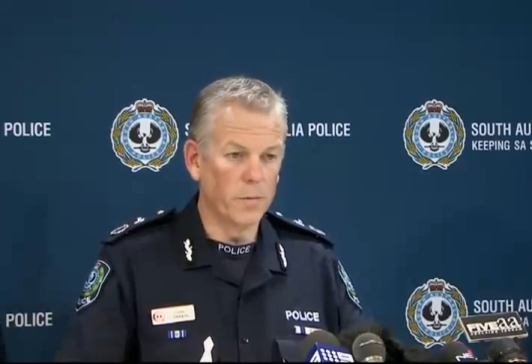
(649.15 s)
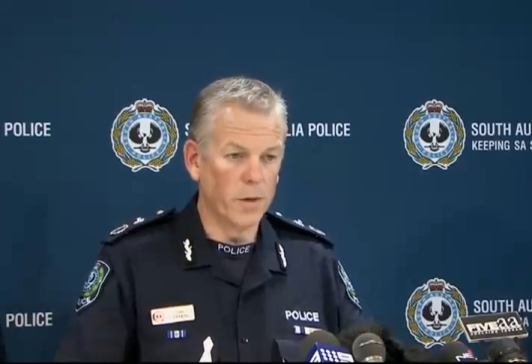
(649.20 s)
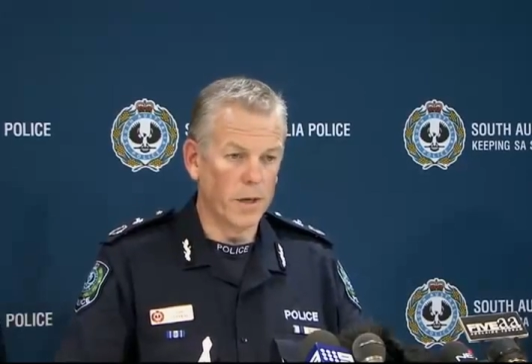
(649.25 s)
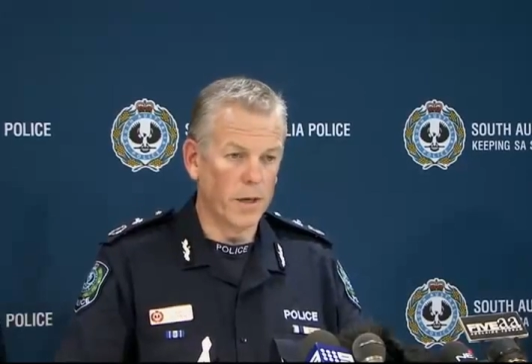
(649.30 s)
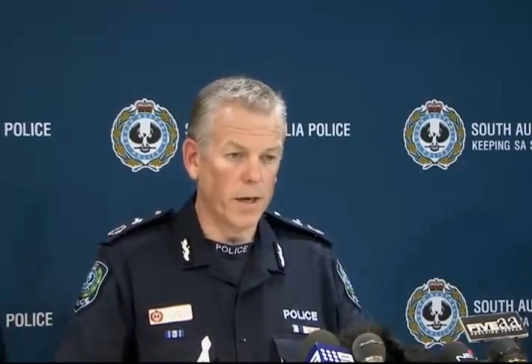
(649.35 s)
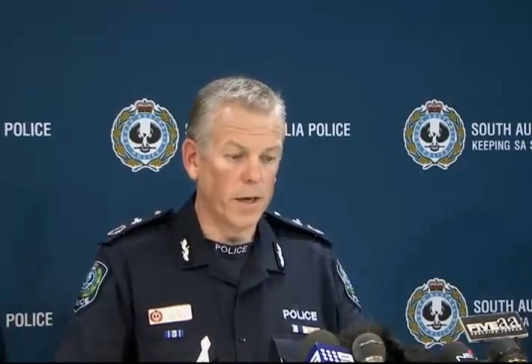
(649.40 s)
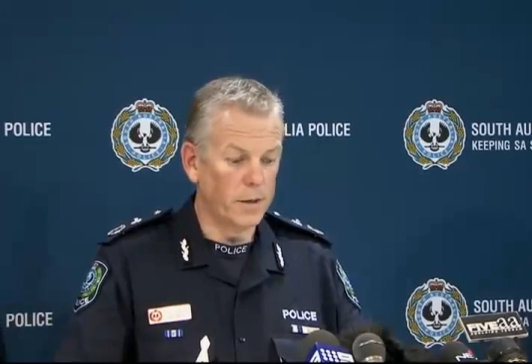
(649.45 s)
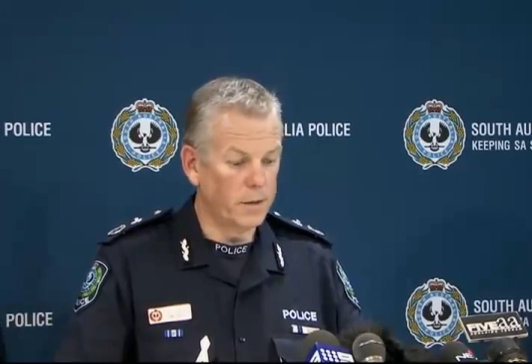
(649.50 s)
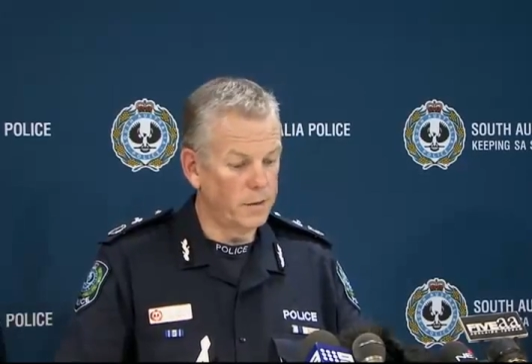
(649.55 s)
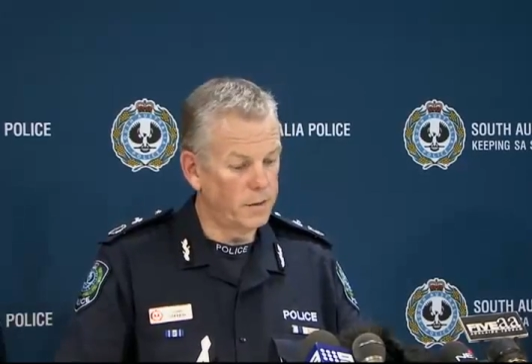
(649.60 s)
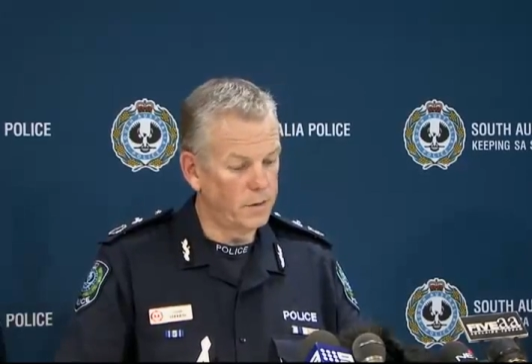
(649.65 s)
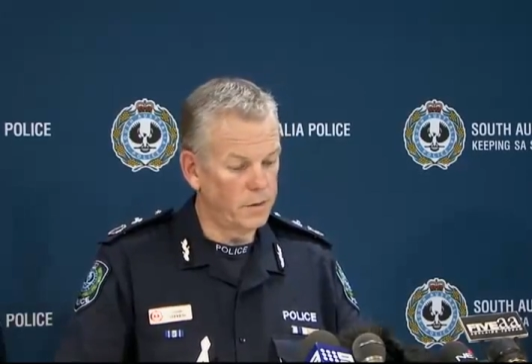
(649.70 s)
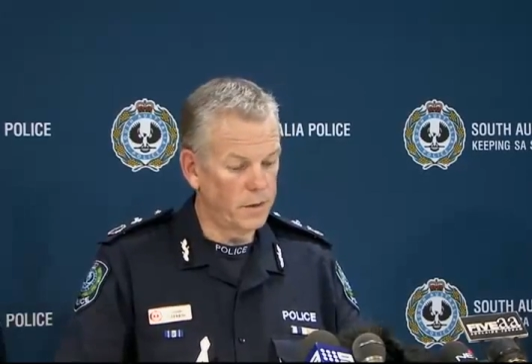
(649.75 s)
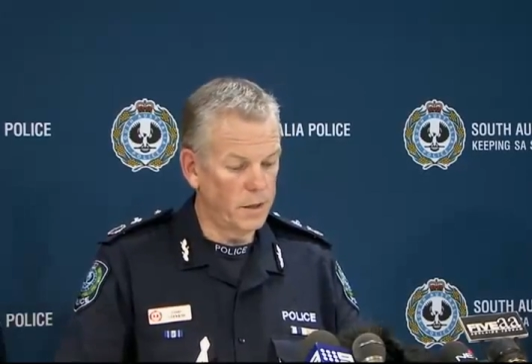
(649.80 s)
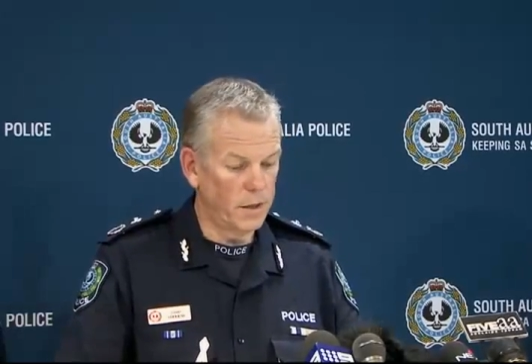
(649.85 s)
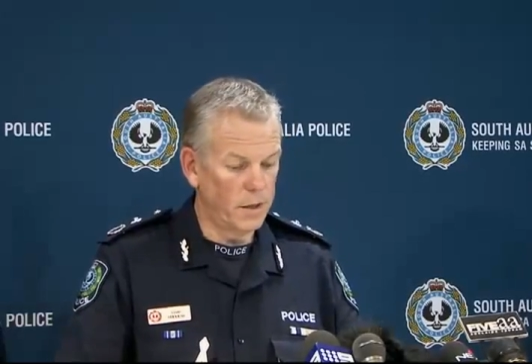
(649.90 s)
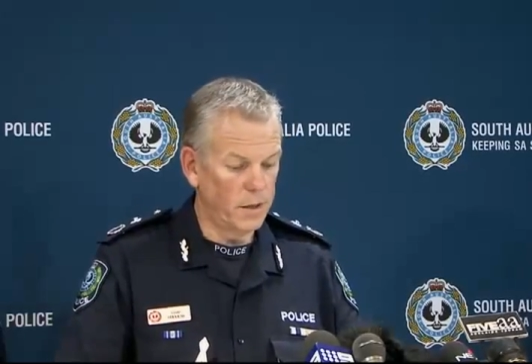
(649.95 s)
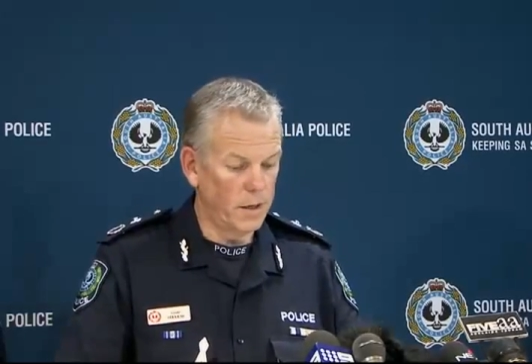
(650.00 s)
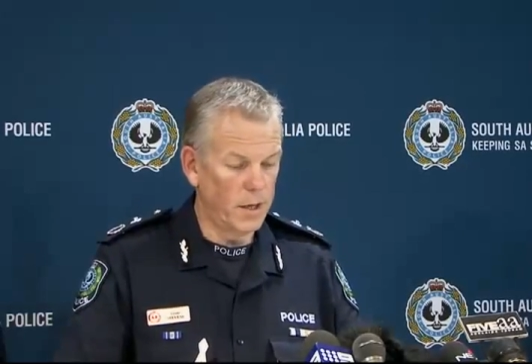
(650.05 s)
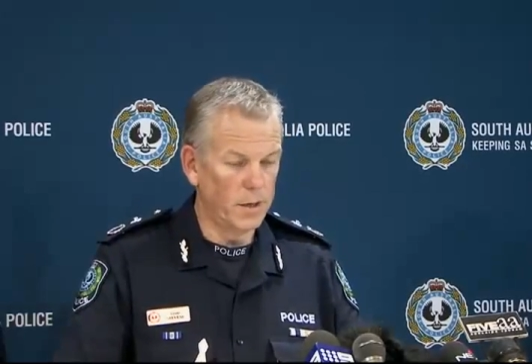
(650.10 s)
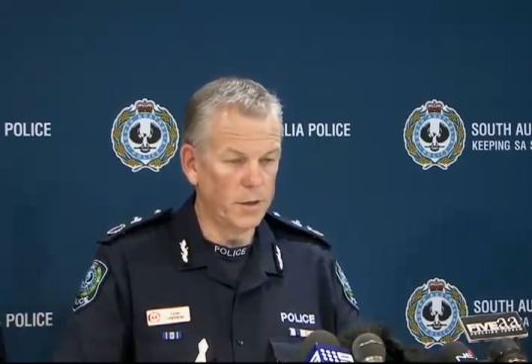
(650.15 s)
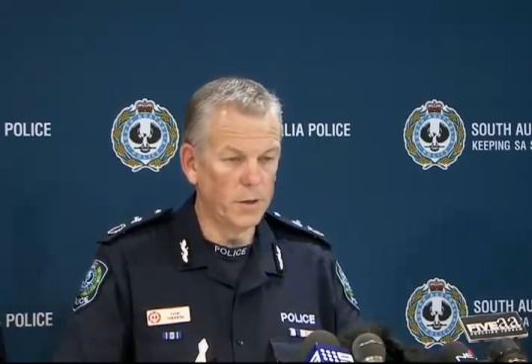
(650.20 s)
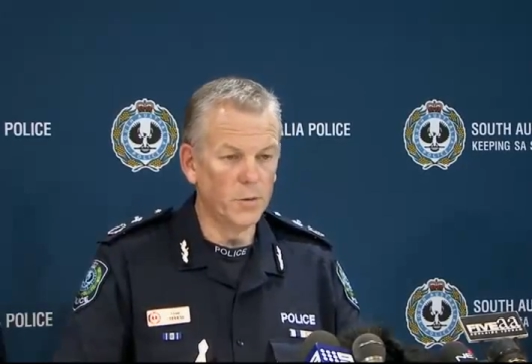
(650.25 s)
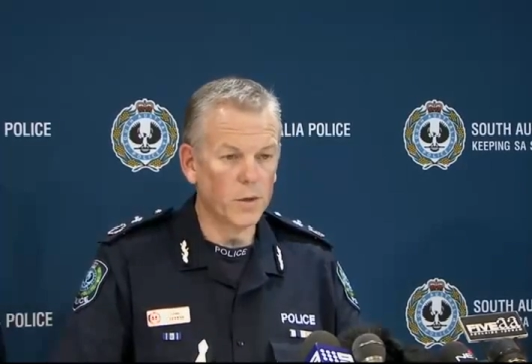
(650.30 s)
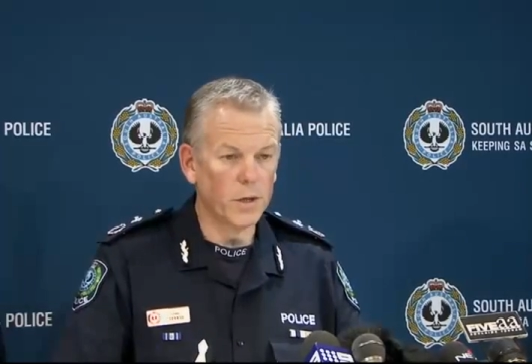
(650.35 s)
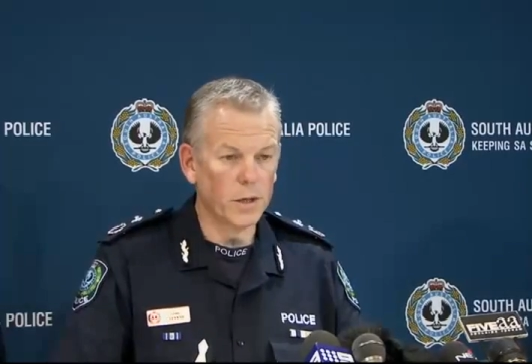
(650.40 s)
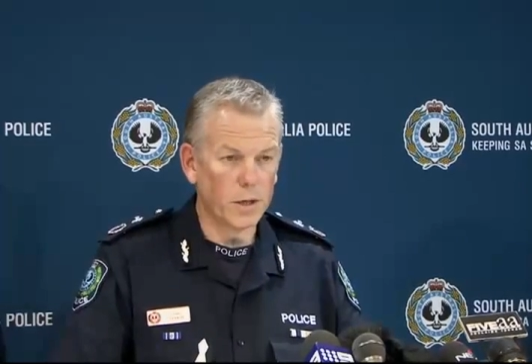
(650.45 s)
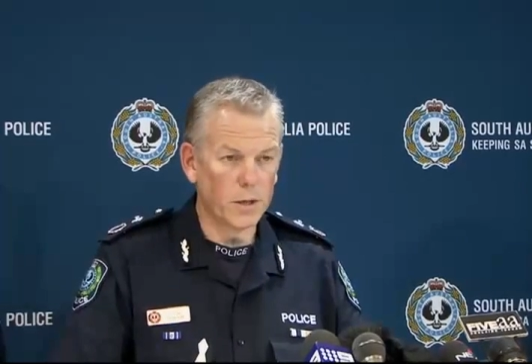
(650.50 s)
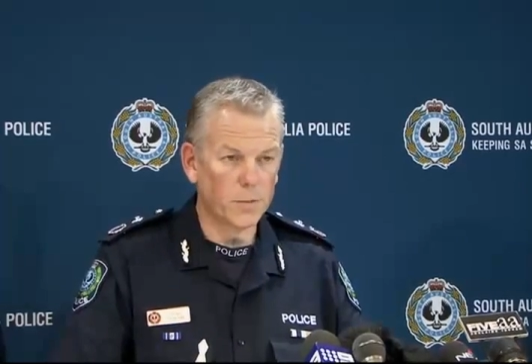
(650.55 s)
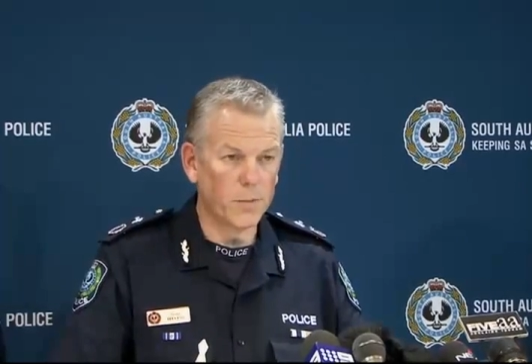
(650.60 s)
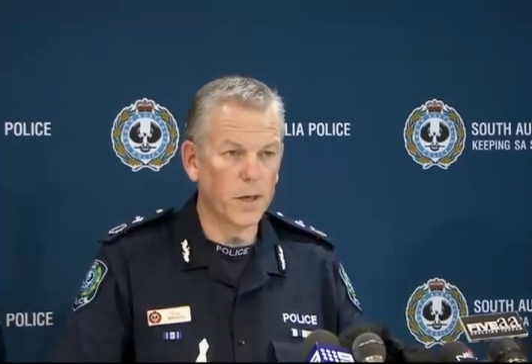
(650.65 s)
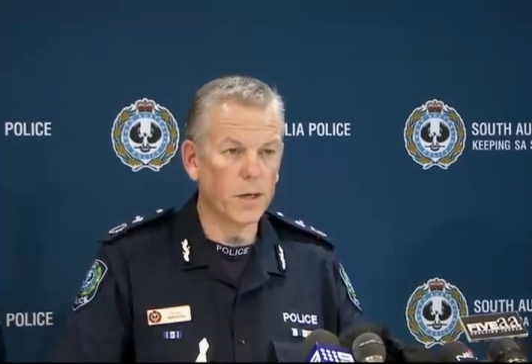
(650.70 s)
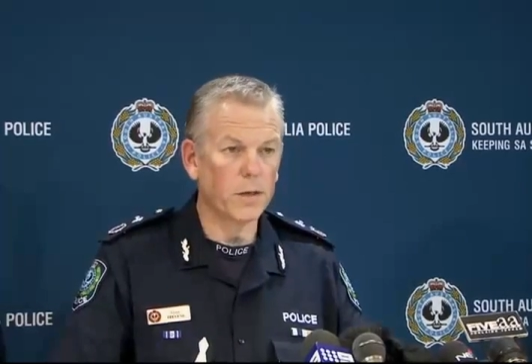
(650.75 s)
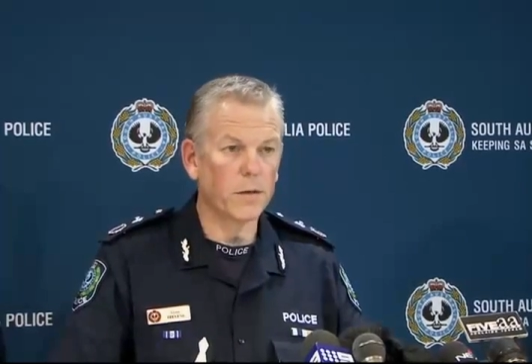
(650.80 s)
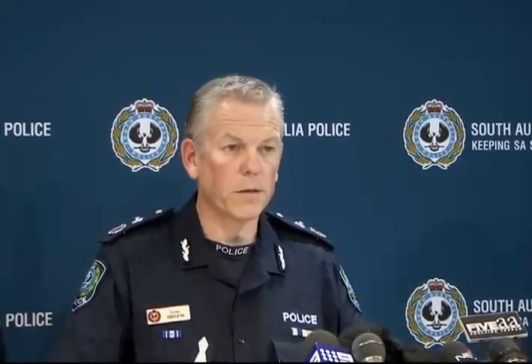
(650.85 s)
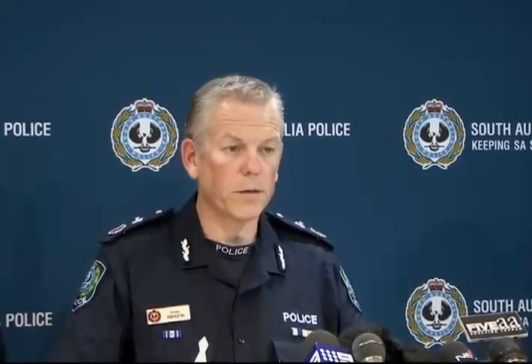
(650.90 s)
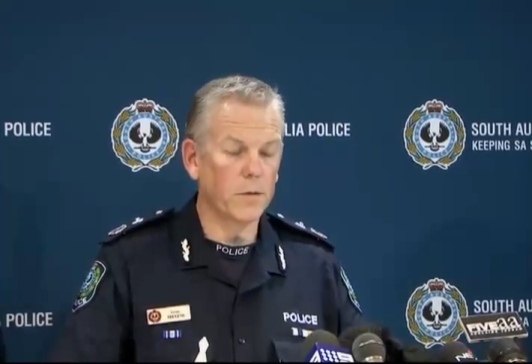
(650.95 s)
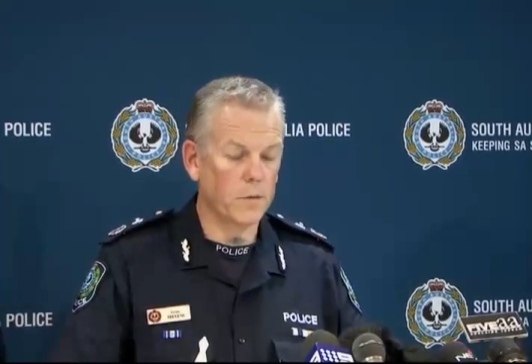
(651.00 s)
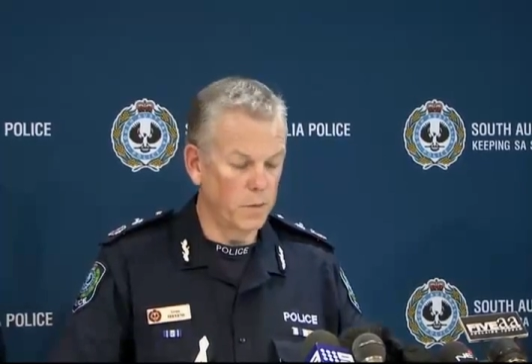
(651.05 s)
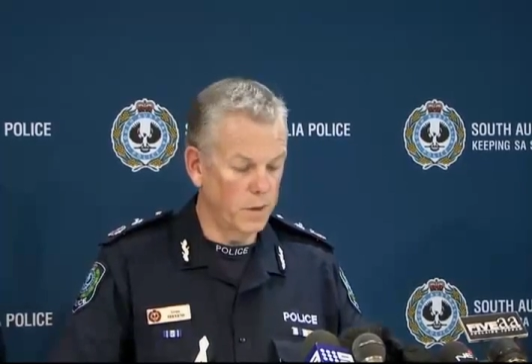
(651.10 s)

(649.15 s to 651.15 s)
but as uh, as you would expect,